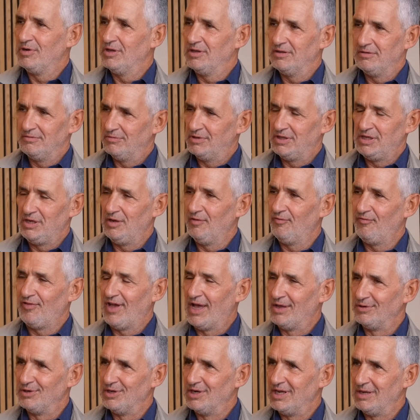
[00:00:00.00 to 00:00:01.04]
whether, whether you've
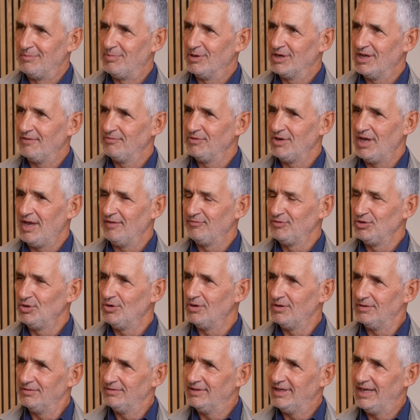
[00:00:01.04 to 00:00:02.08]
found any but i've not, I've
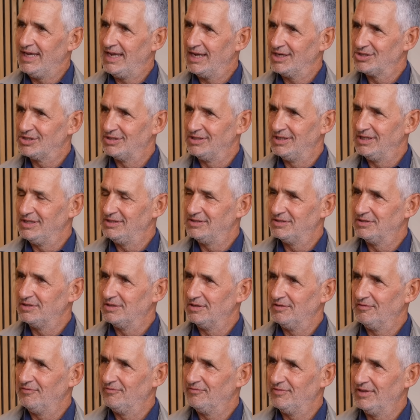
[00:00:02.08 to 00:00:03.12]
not actually
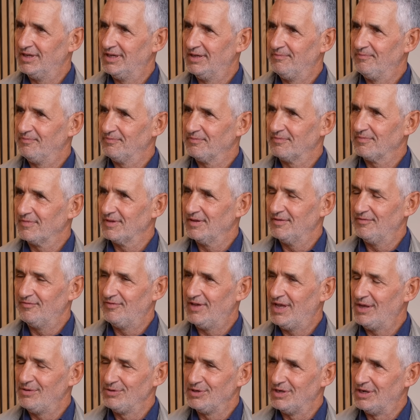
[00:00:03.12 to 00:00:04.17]
sort of um,
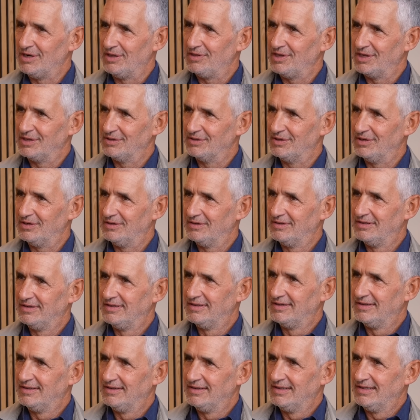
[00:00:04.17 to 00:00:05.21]
found anything that
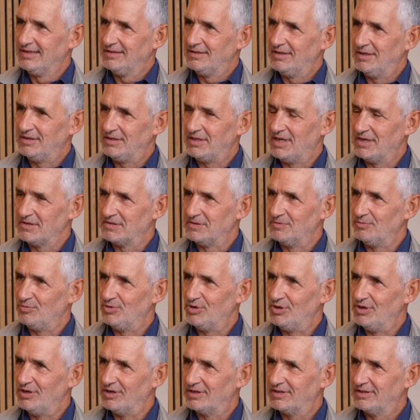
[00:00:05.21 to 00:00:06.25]
that doesn't
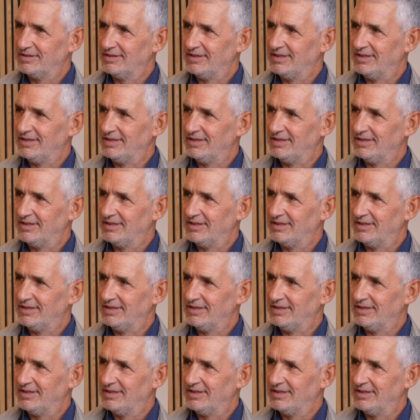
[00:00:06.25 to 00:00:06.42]
work.